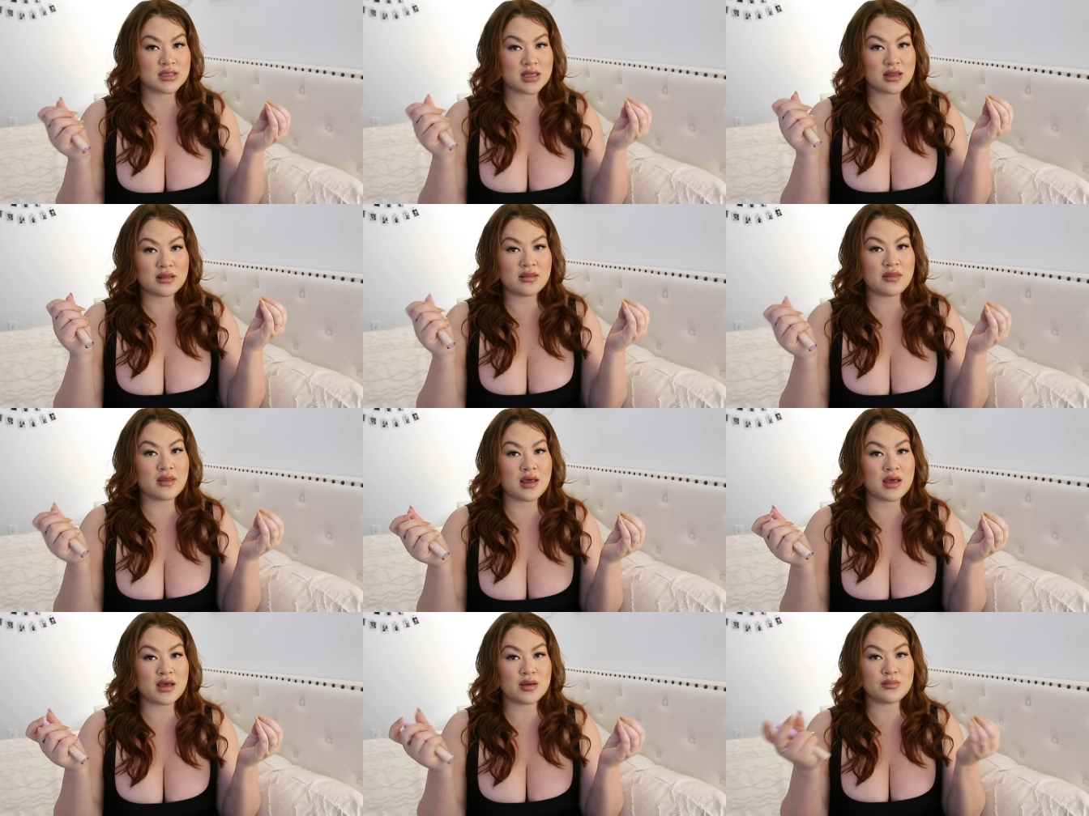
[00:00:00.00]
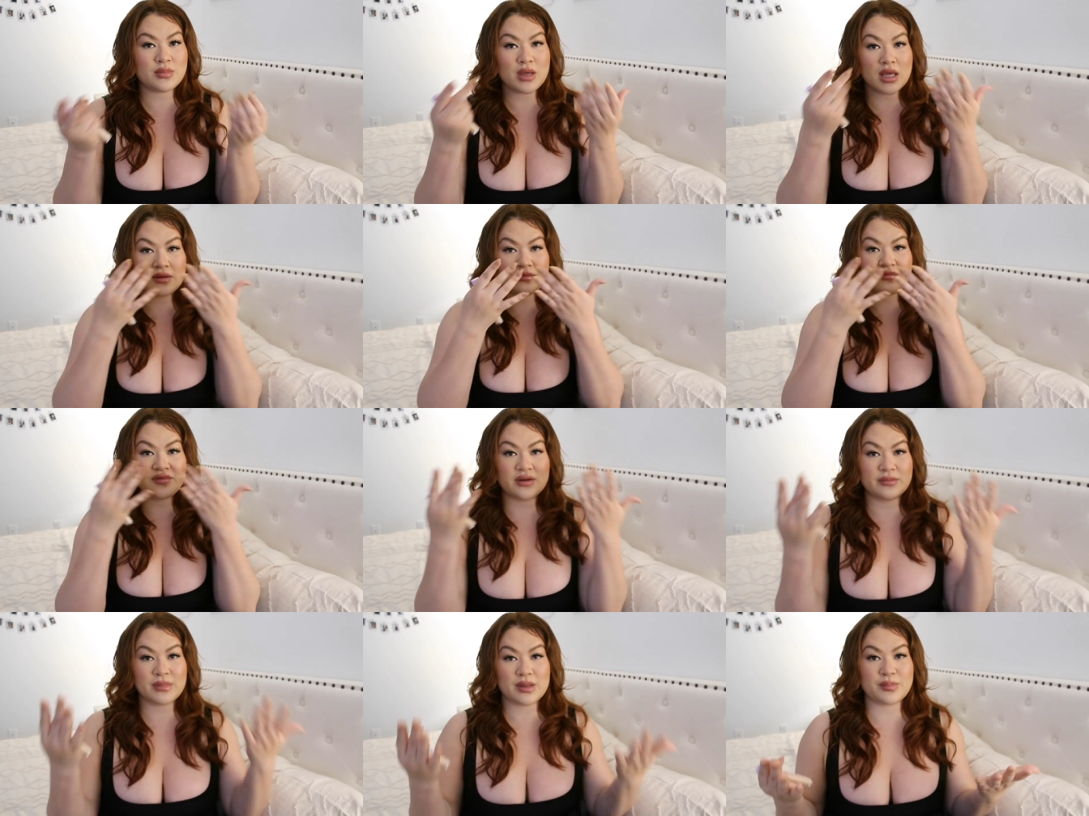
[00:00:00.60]
them and
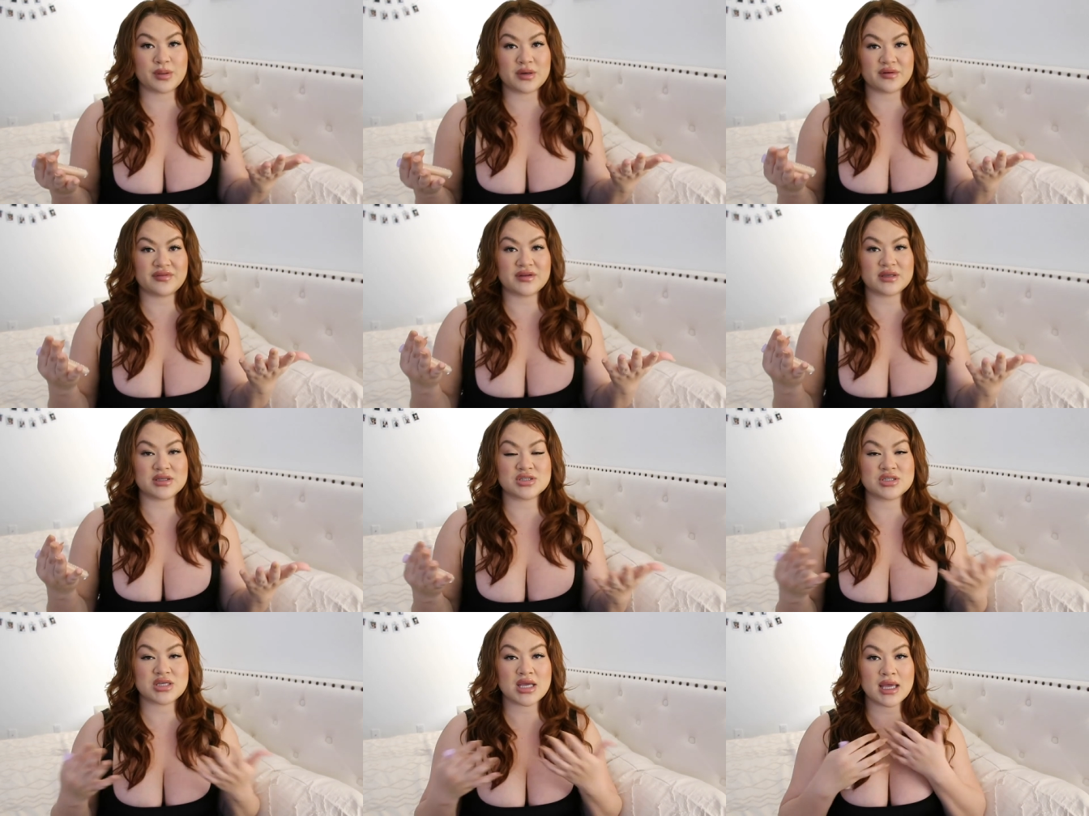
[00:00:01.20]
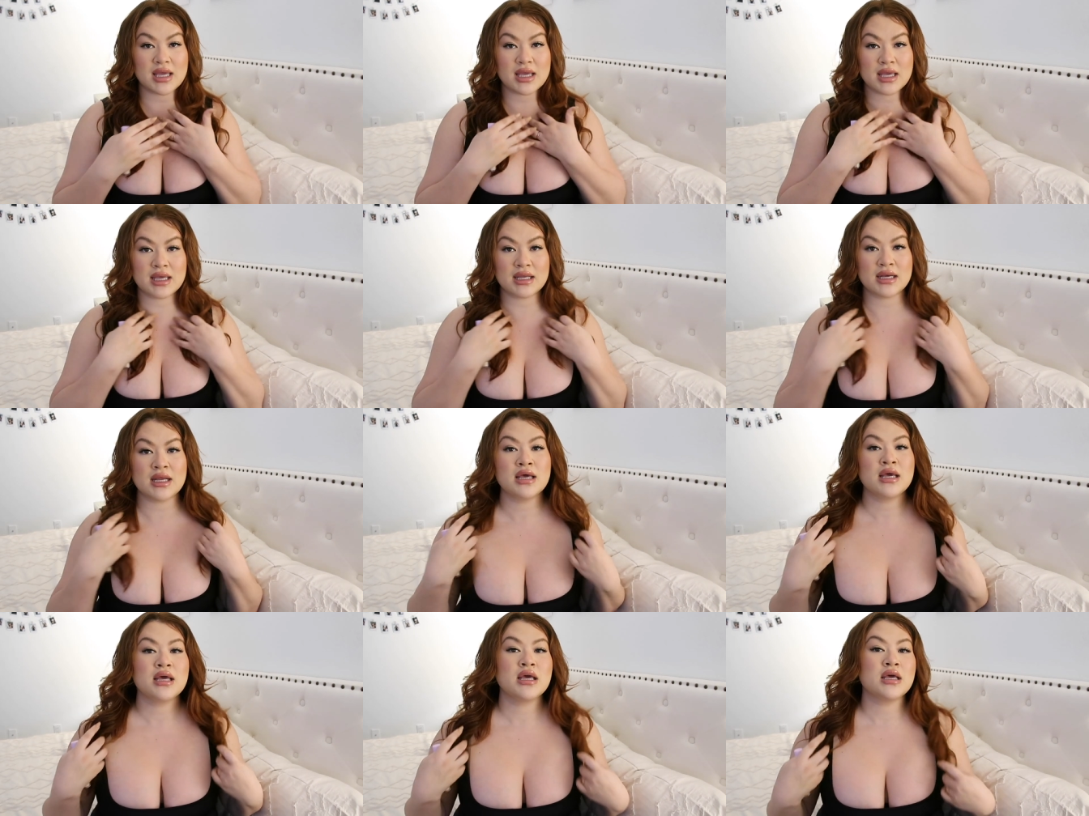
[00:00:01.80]
find my perfect shade.